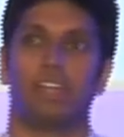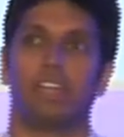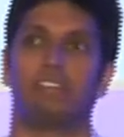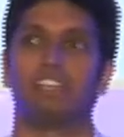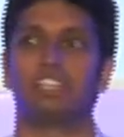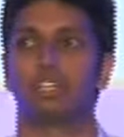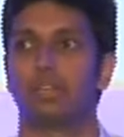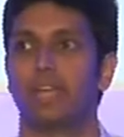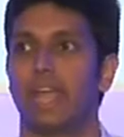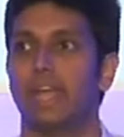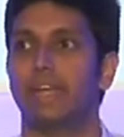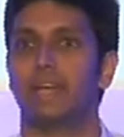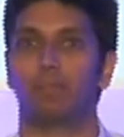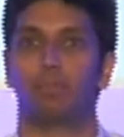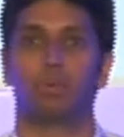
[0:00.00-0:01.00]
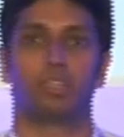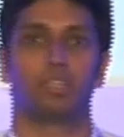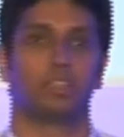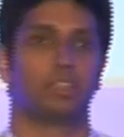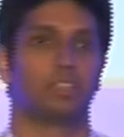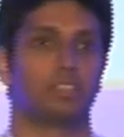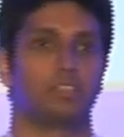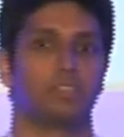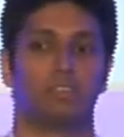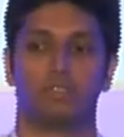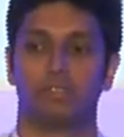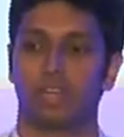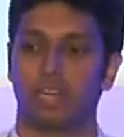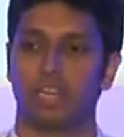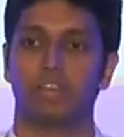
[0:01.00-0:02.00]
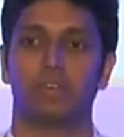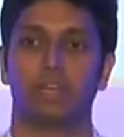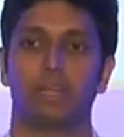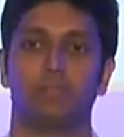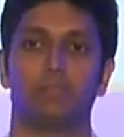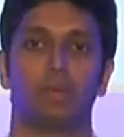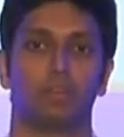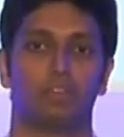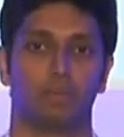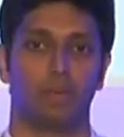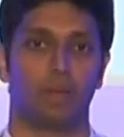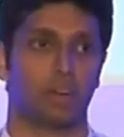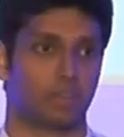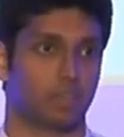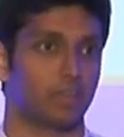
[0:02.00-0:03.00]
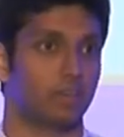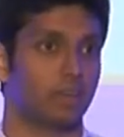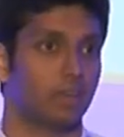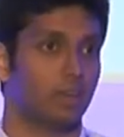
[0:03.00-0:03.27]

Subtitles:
eventually end up with a really, really beautiful product.